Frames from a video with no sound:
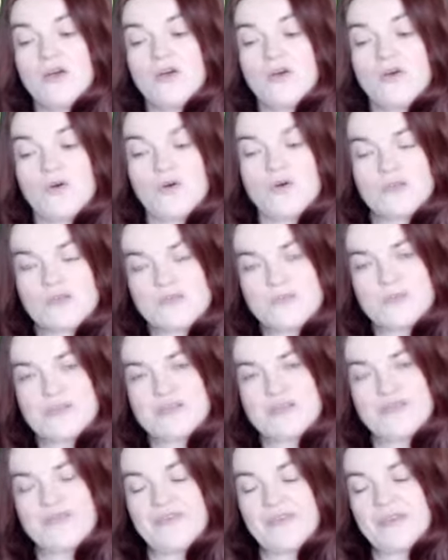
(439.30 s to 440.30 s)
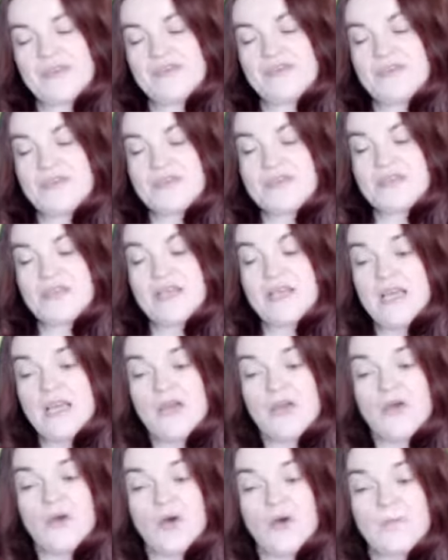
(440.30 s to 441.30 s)
or specific I should say.
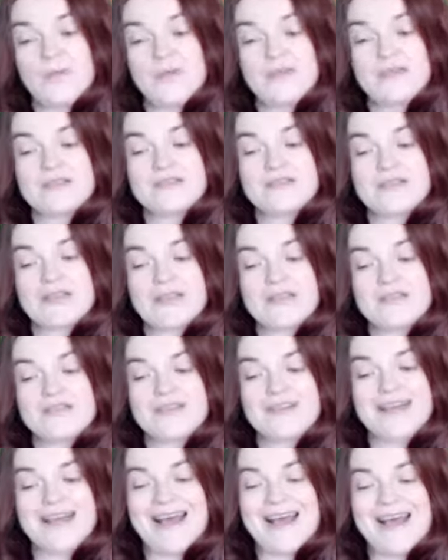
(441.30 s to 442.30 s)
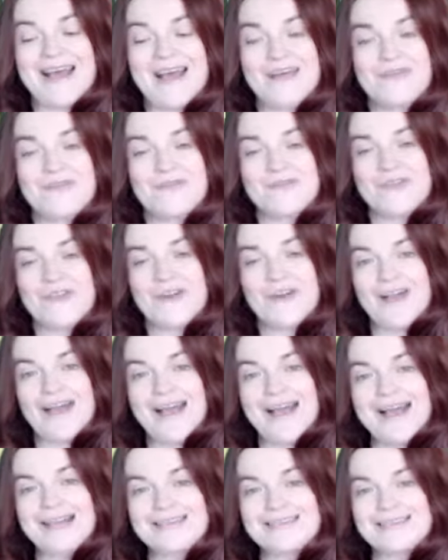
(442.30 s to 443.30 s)
Copy the section after
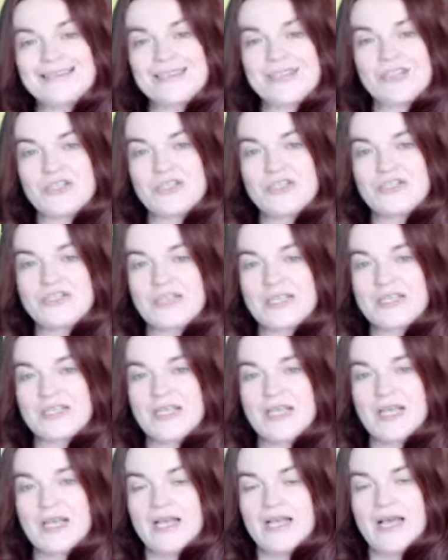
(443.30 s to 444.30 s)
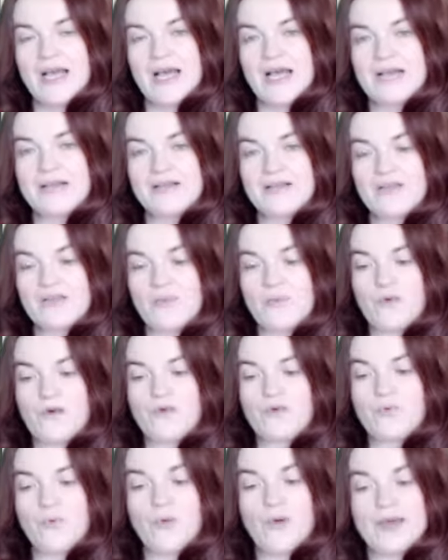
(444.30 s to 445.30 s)
and including either the word
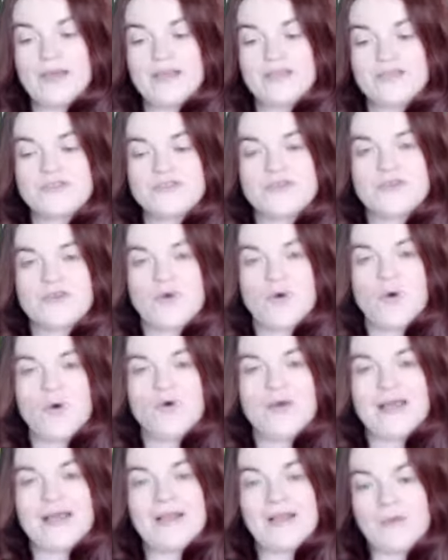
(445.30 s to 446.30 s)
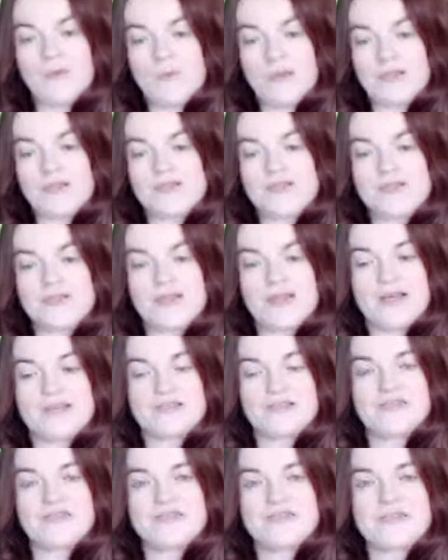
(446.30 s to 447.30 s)
which or in which. As
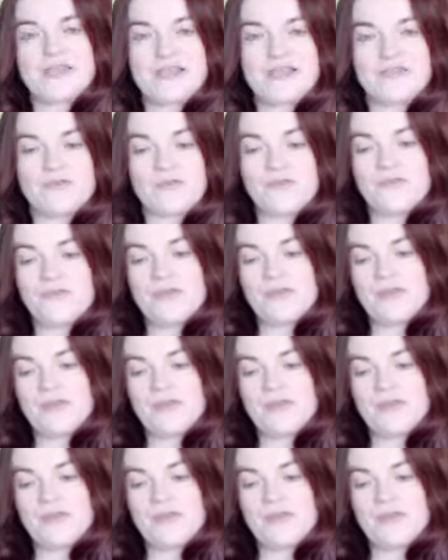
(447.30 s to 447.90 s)
I've said on